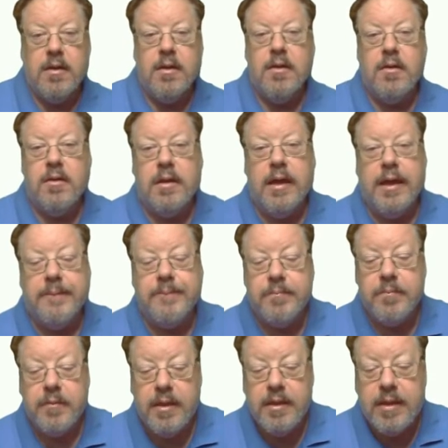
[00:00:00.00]
Okay,
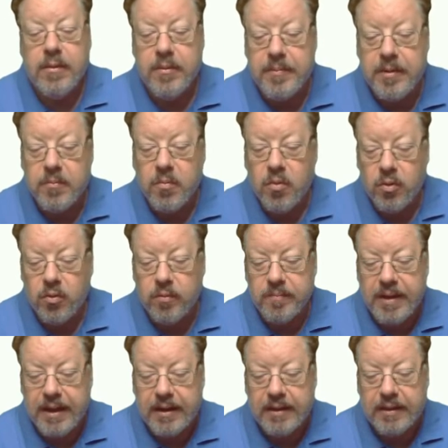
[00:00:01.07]
that would be more
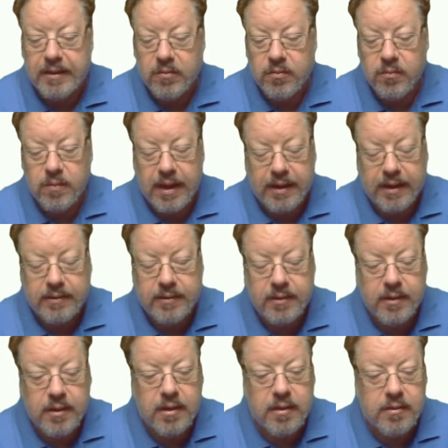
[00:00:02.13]
grammatically correct.
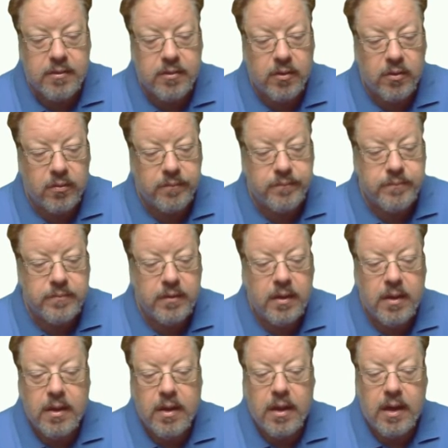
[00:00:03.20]
So
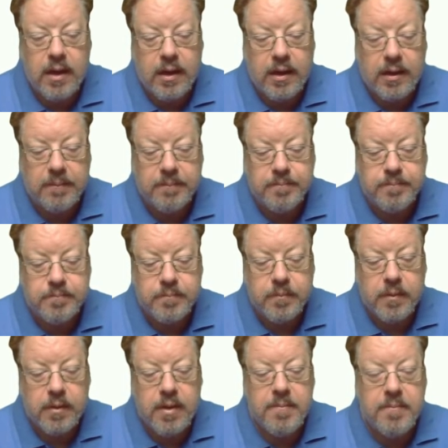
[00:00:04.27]

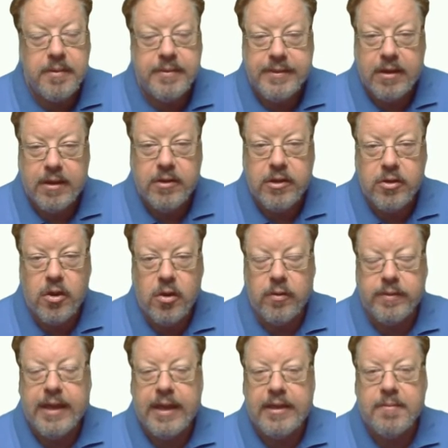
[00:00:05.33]
but there you go.
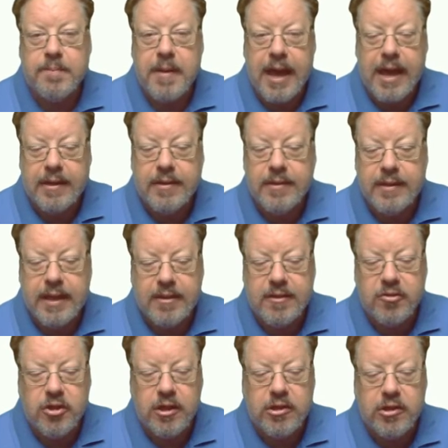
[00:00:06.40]
That's
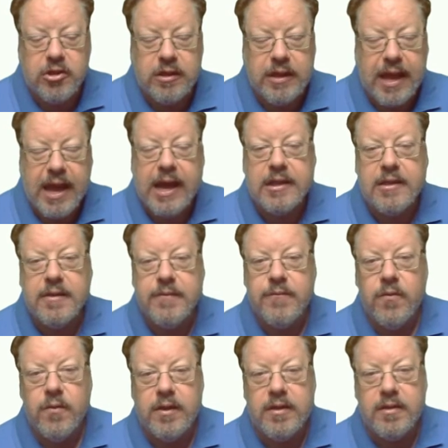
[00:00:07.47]
changing active
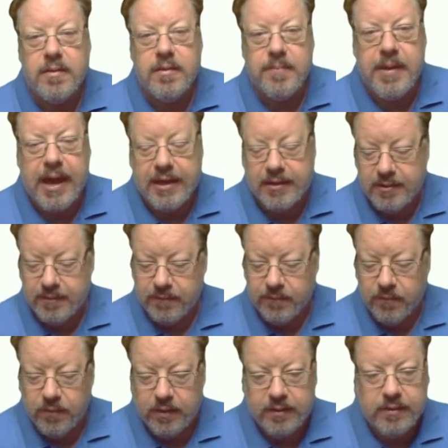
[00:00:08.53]
voice to passive
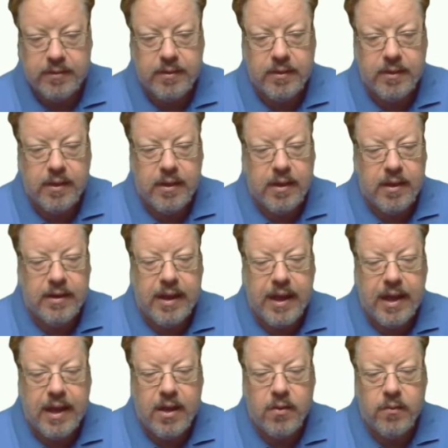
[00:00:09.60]
voice.
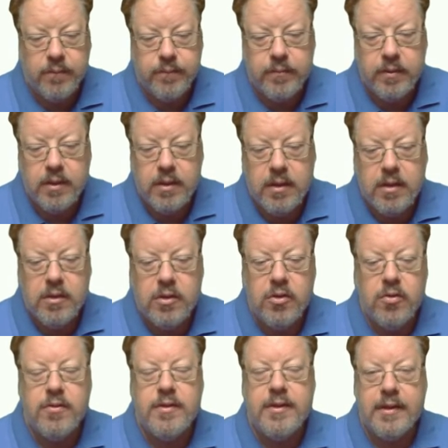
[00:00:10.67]
Now
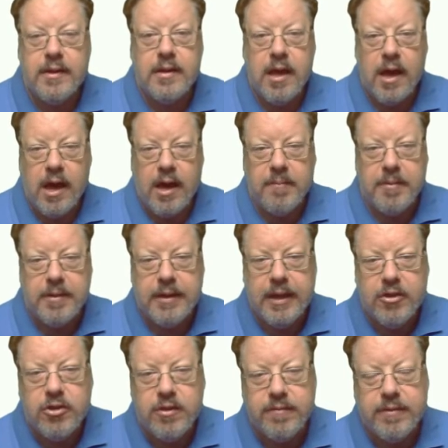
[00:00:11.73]
using a
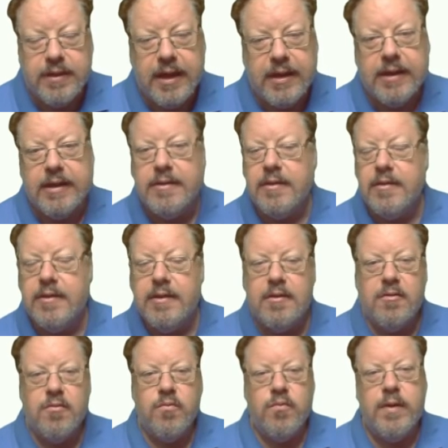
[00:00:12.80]
combination of techniques. And
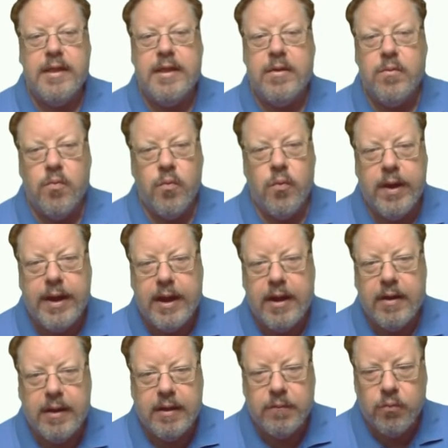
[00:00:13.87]
this is really
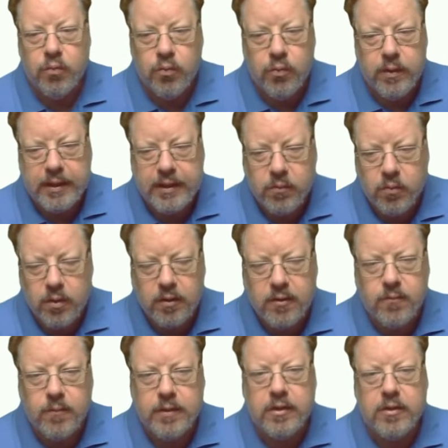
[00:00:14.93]
where it really
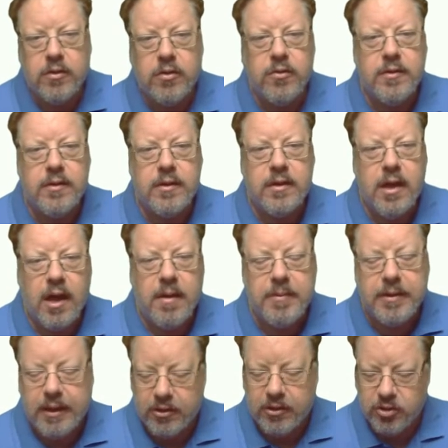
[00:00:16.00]
works, when you use a
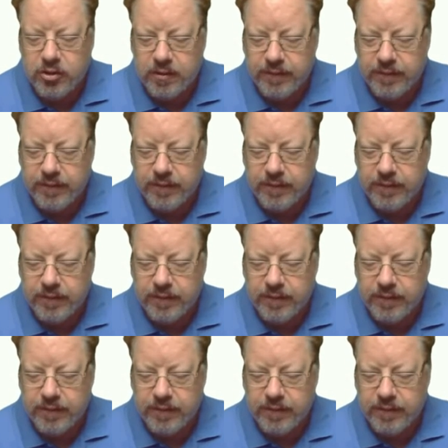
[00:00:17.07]
combination of